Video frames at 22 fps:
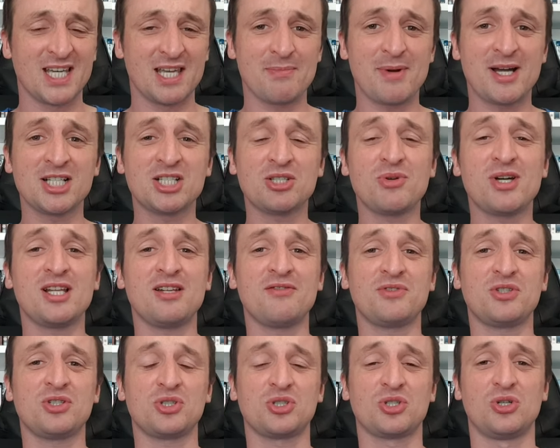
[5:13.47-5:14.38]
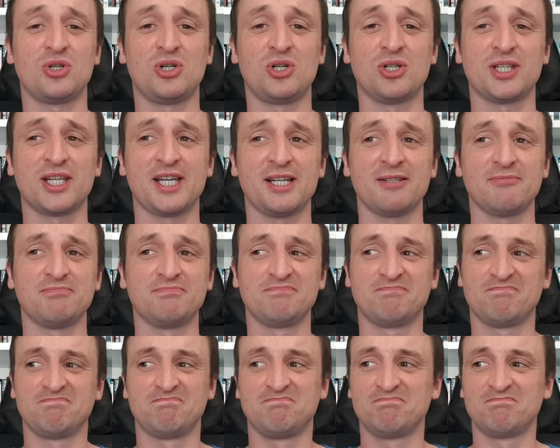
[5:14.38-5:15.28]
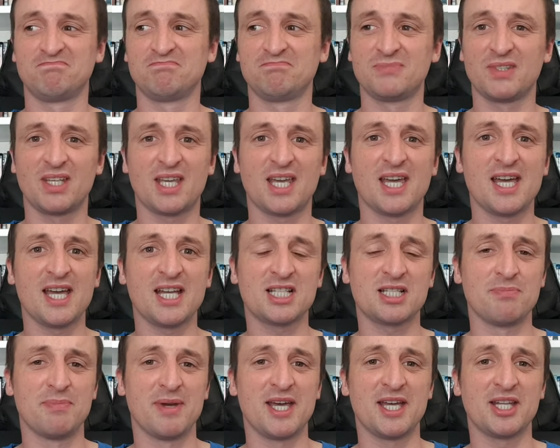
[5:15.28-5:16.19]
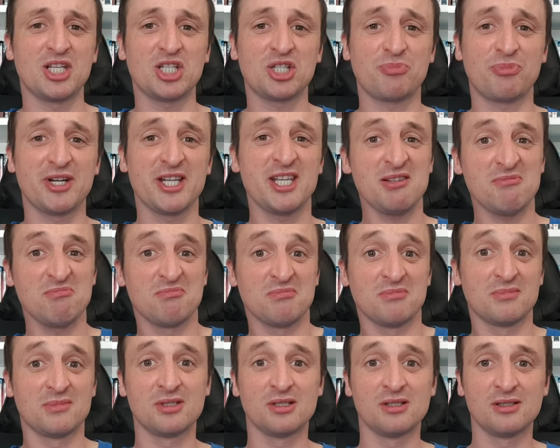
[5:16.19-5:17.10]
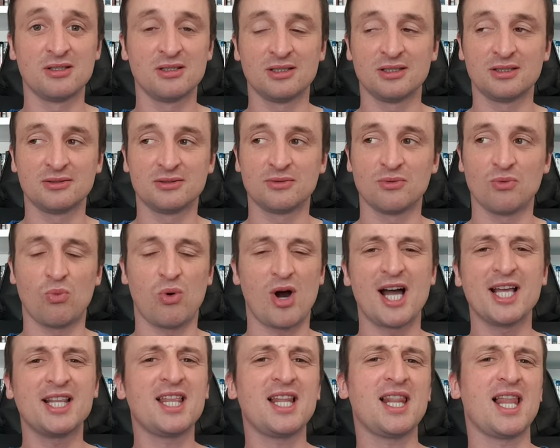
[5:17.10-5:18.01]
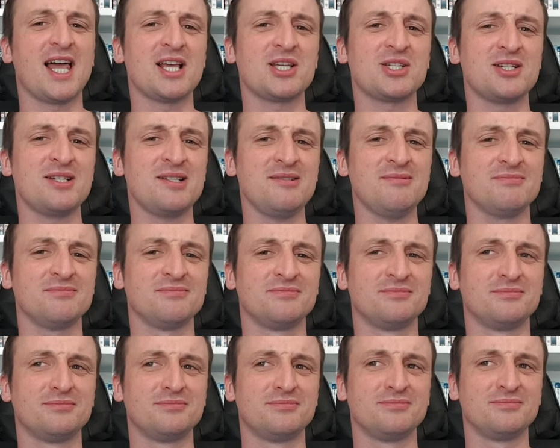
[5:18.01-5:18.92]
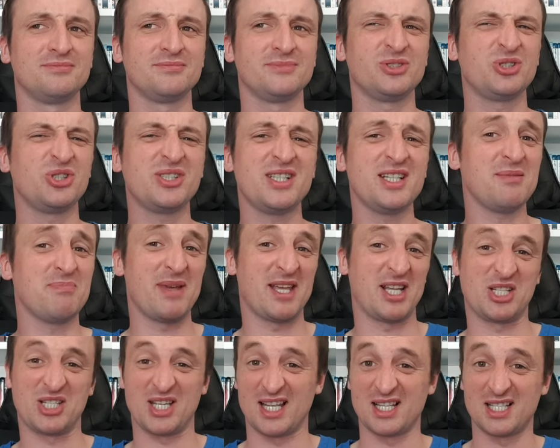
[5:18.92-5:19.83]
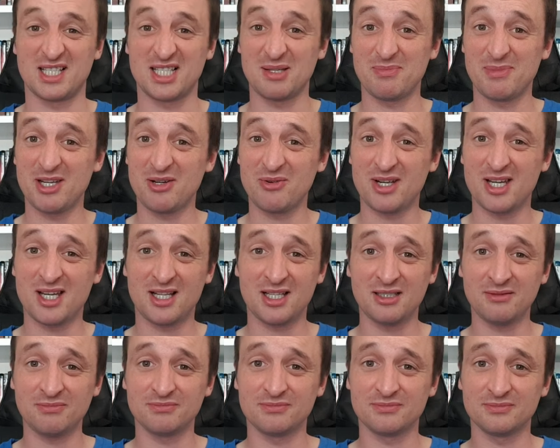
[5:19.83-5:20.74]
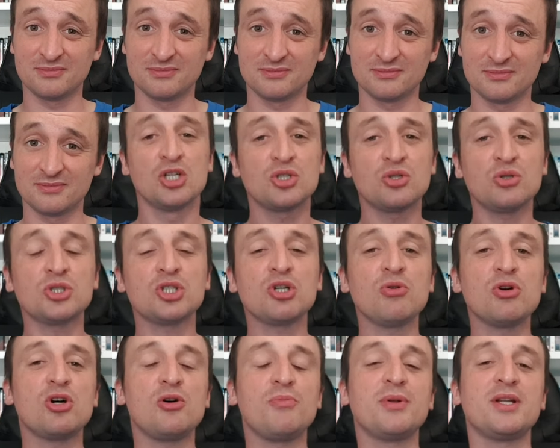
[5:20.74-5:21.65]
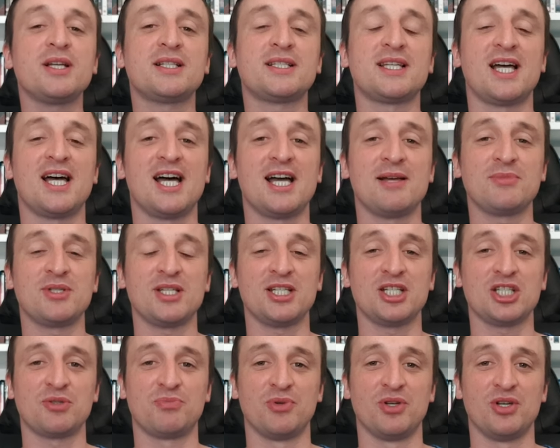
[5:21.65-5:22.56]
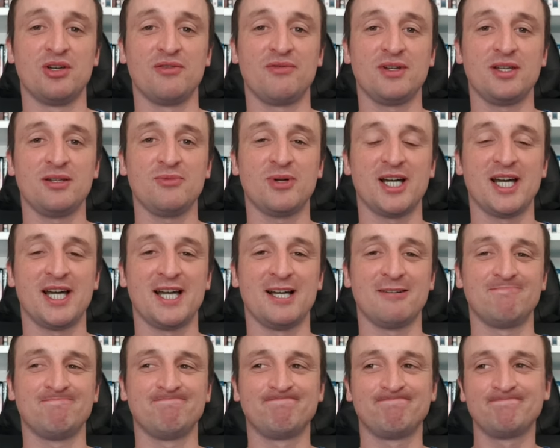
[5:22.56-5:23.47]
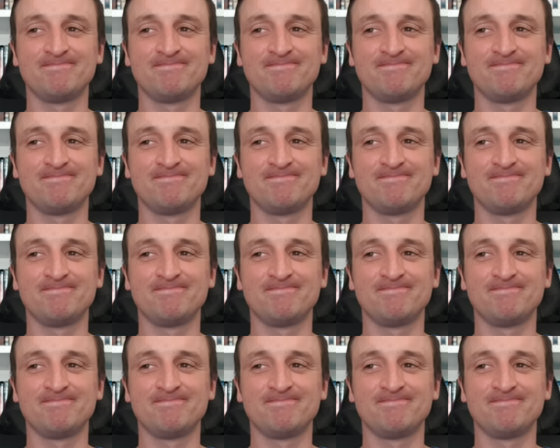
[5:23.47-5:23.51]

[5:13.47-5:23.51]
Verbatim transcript: He might as well have just called it Kurt's Murder Spree. Why The Lesson? It just didn't make sense to me, really. There's also a couple of times in this movie where